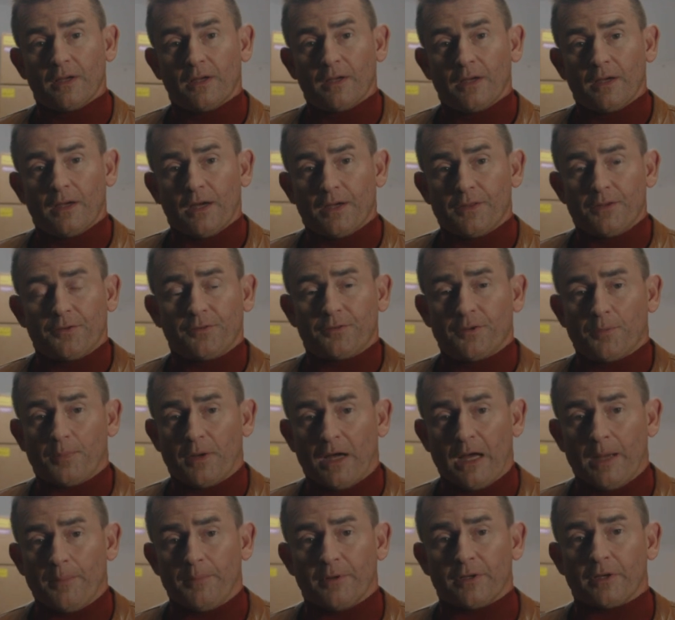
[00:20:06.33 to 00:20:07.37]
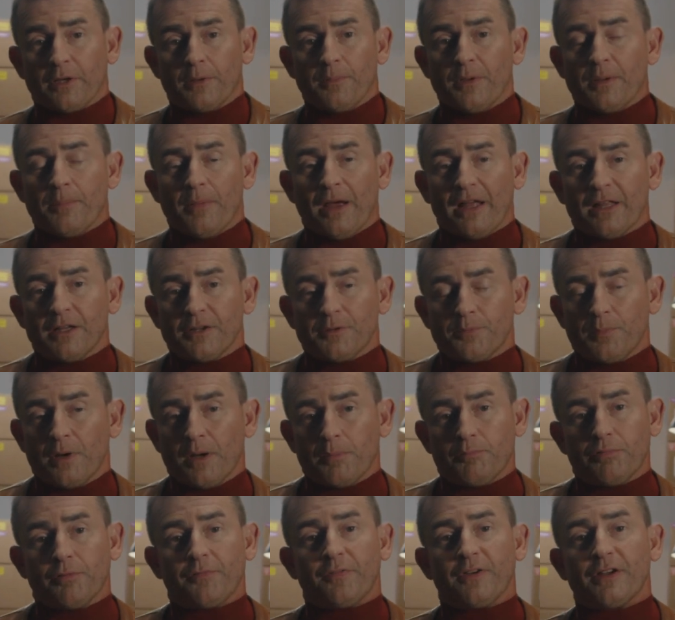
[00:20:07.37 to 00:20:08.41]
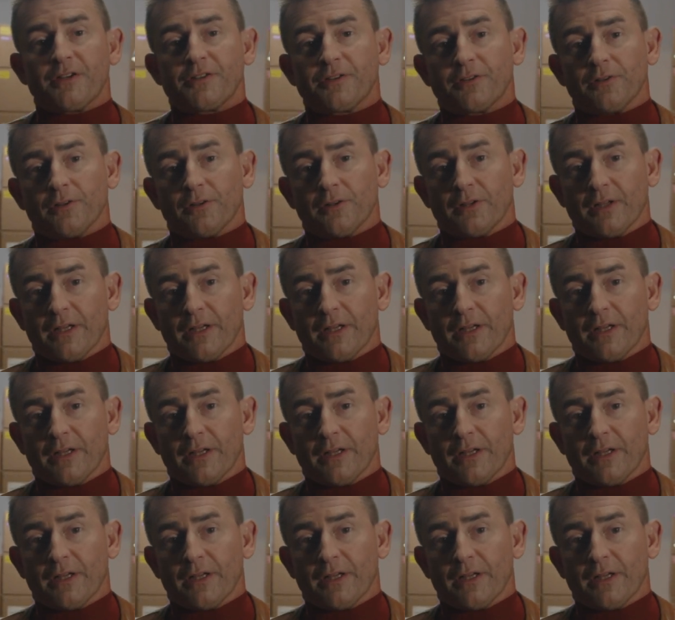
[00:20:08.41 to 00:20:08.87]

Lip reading: And this department can be managed by a professional